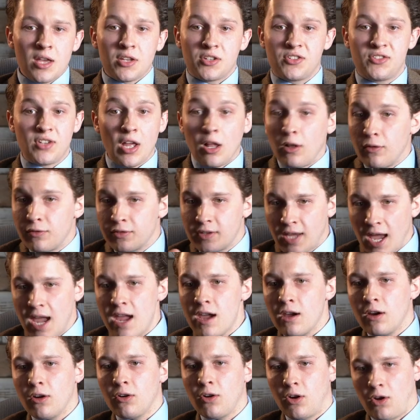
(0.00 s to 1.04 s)

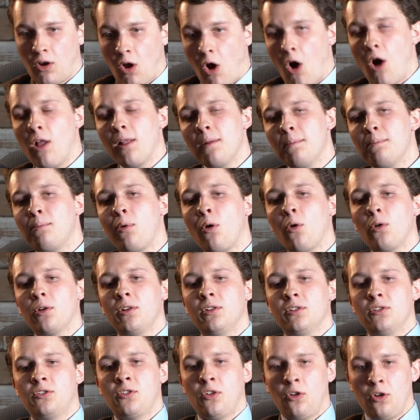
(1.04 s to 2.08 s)
Self-care, an
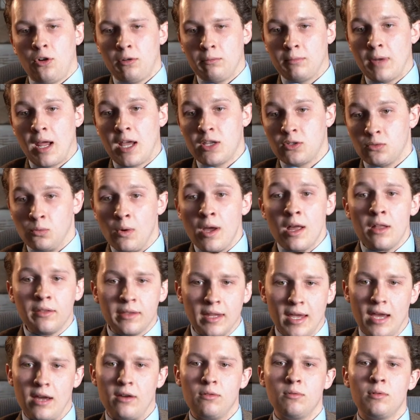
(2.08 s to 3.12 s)
all-important term as well
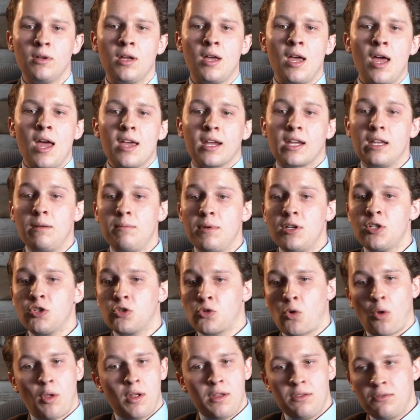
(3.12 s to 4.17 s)
now, can be
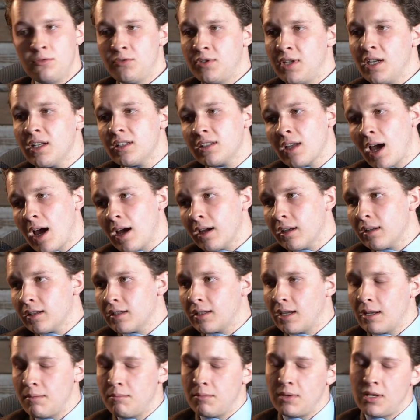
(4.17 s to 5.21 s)
scrolling through TikTok, it
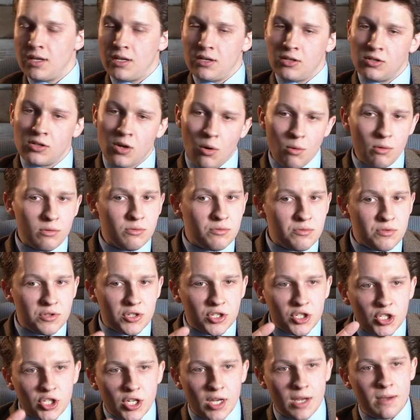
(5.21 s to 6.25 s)
can be going to the
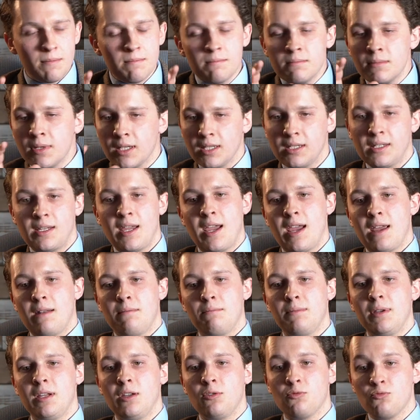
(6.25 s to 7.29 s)
gym, it can
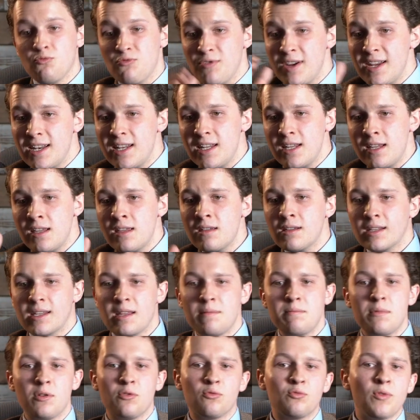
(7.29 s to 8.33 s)
be reading, it
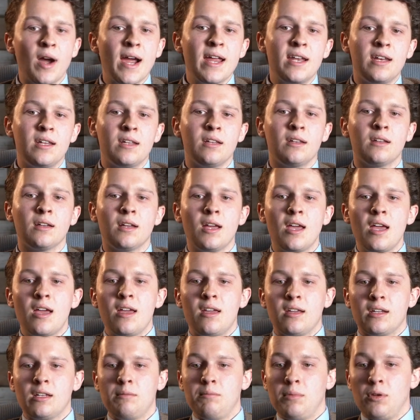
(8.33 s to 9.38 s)
can be writing, it
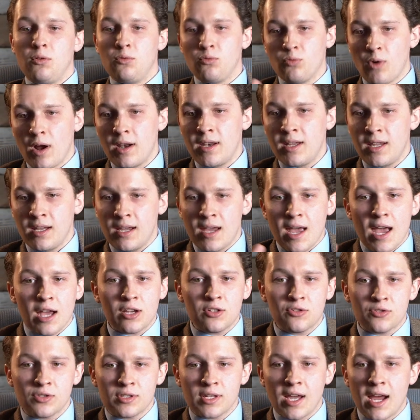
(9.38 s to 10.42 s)
can be running,
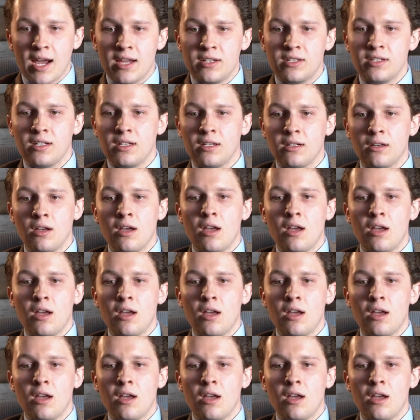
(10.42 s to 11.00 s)
exercising,